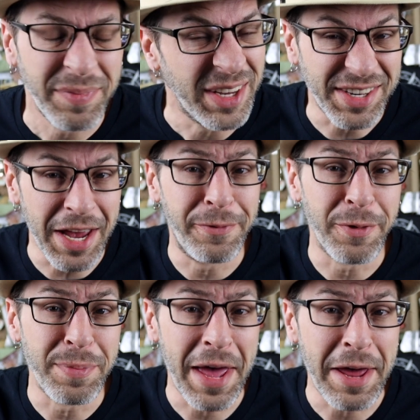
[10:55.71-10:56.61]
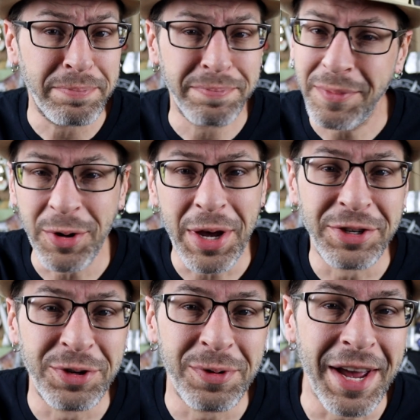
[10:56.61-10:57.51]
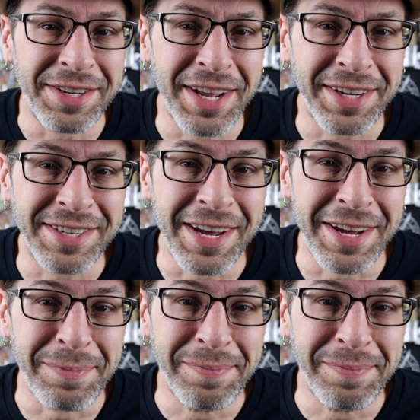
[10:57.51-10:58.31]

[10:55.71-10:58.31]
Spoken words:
Aside from that, I'll catch you guys next time.